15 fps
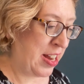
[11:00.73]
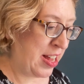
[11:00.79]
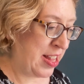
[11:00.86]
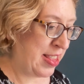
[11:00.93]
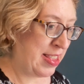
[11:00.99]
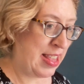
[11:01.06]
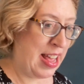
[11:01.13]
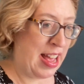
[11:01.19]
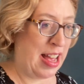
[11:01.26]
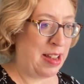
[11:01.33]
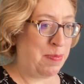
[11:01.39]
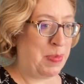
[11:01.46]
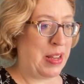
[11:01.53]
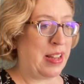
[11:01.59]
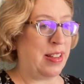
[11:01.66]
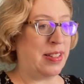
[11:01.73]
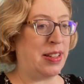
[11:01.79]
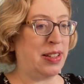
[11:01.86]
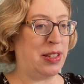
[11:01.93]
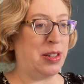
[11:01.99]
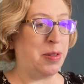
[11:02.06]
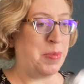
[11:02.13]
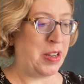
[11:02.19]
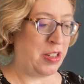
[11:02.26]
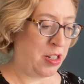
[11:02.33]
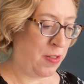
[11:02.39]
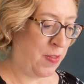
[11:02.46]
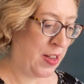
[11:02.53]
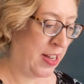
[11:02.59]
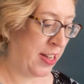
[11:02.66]
on that because it's so much
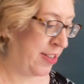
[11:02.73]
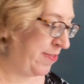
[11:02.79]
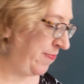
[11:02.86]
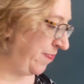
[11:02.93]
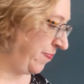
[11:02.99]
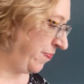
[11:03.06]
fun.